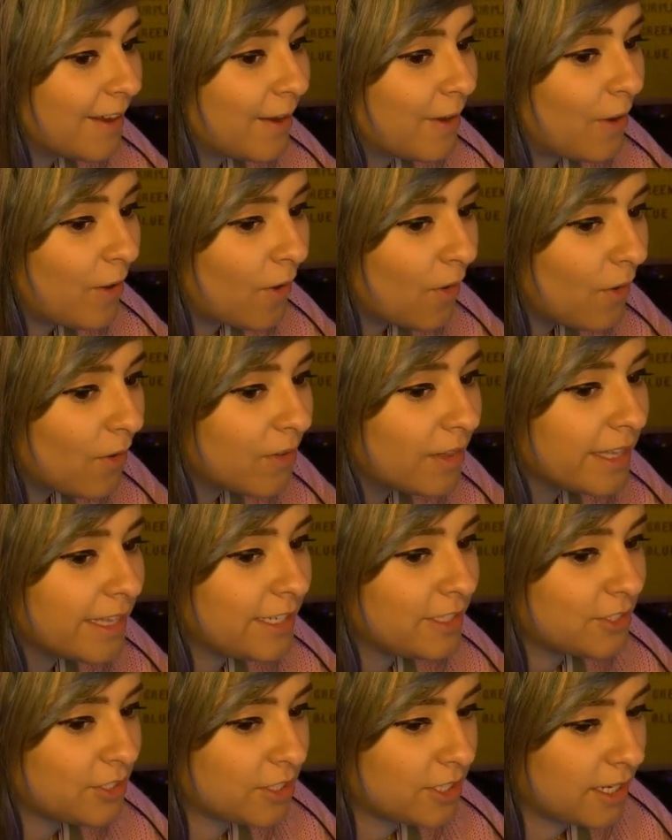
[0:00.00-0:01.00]

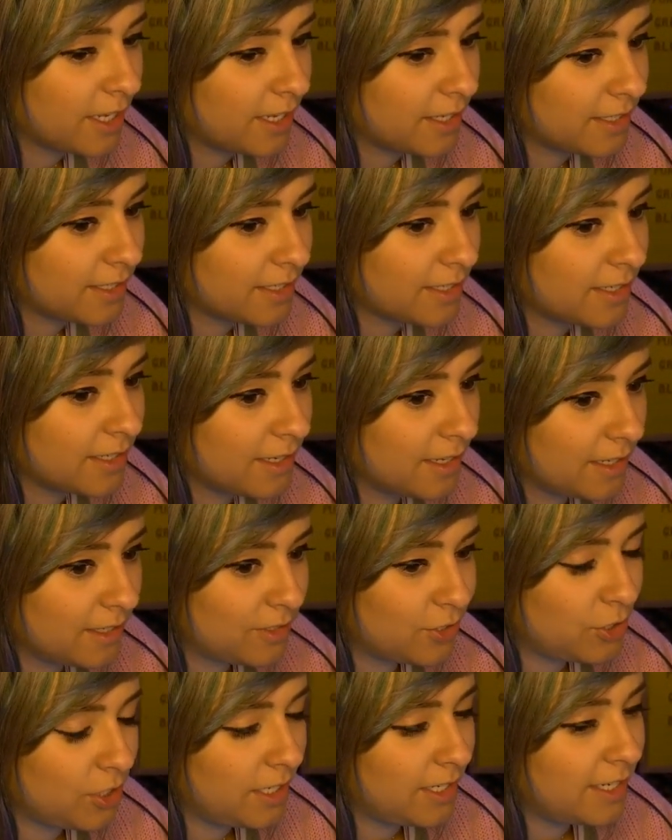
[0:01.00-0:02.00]
Holy shit.
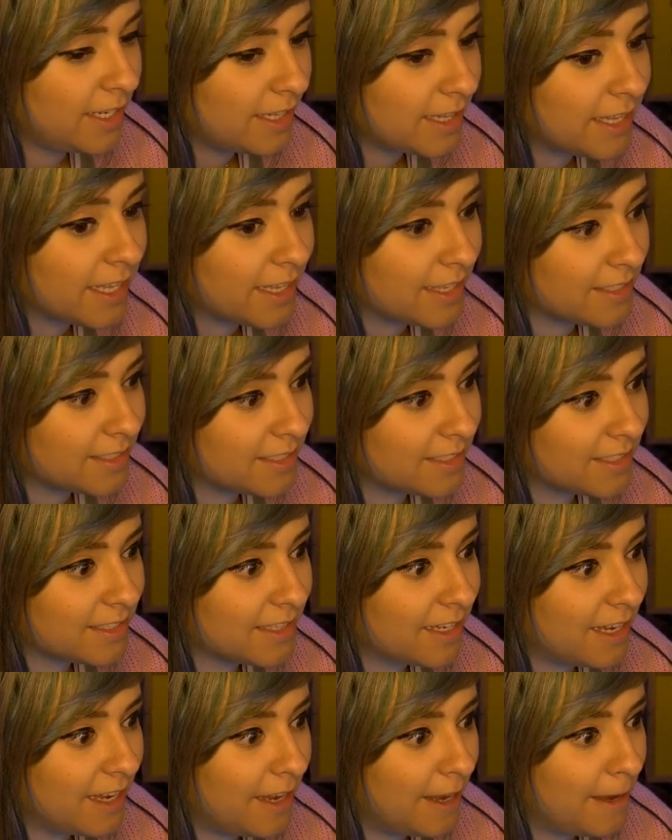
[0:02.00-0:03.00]
She did this.
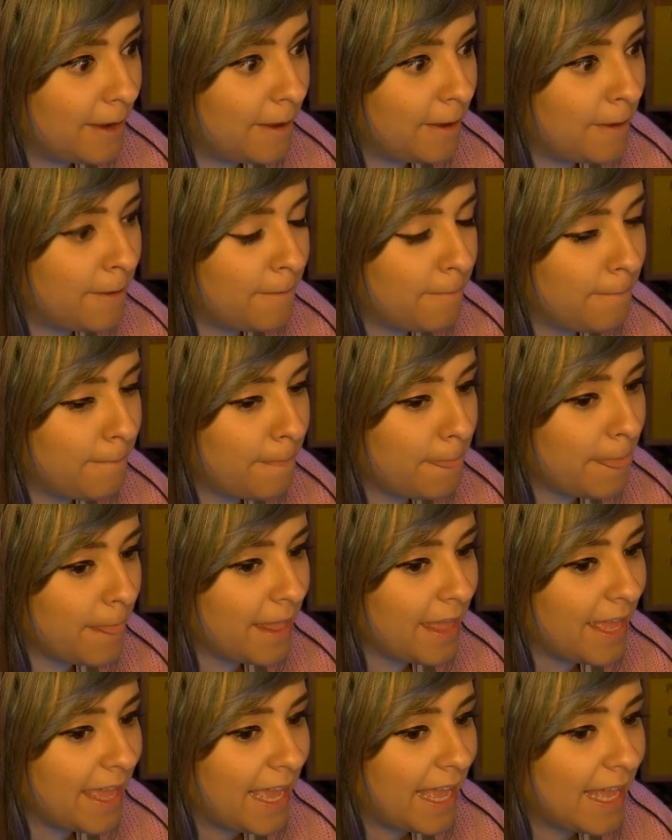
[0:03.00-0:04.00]
And
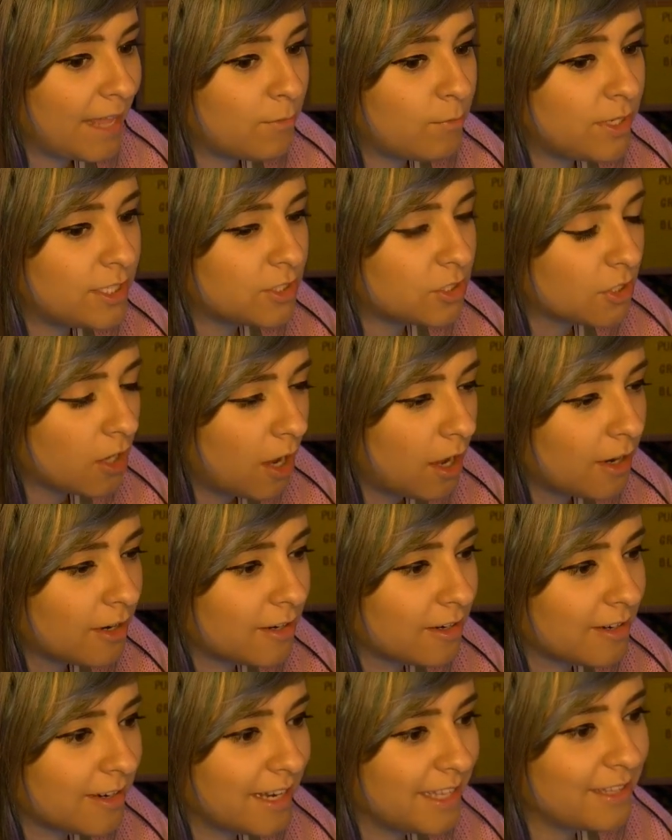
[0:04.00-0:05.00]
we saw
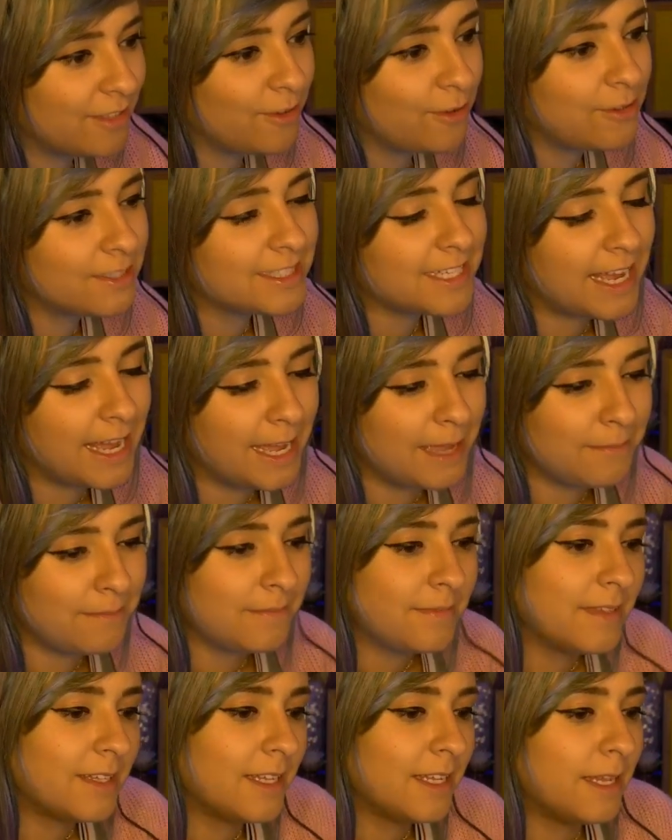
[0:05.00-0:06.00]
her. And the whole time,
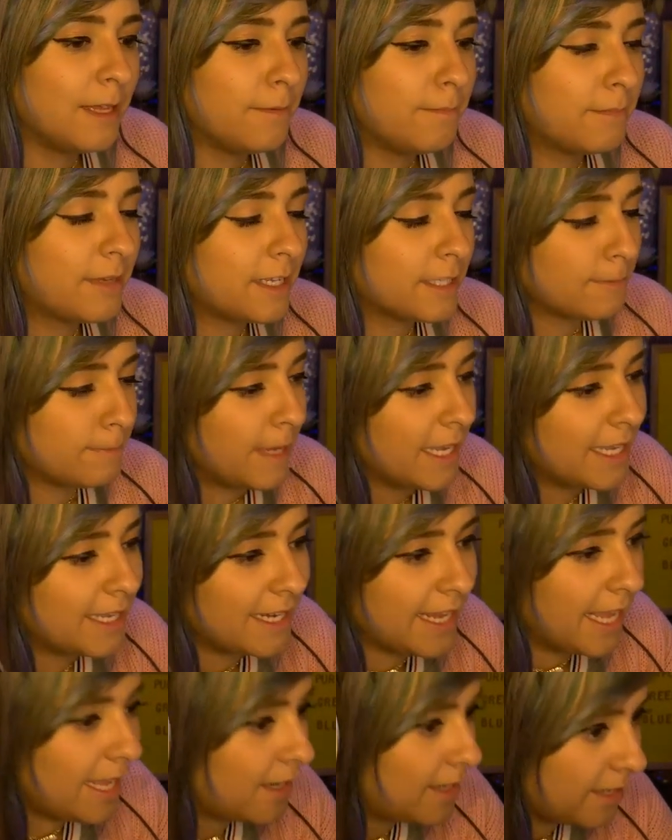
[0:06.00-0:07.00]
because
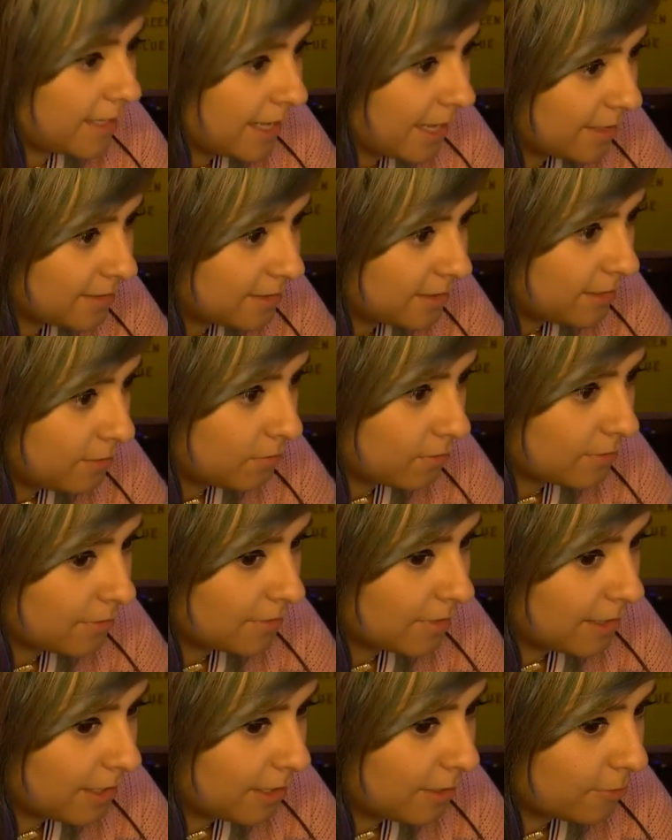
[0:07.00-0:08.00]
Megan hated Kenzie,
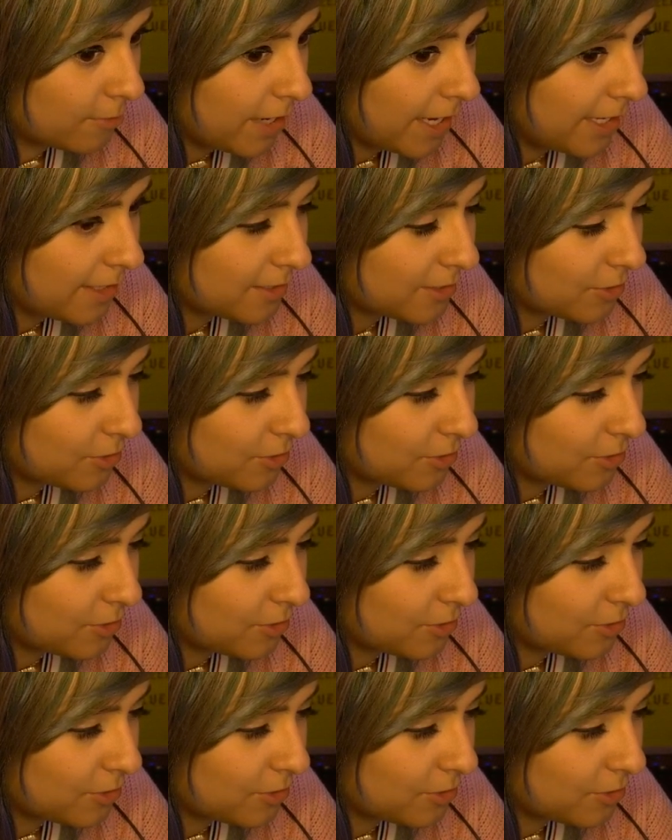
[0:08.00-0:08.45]
right?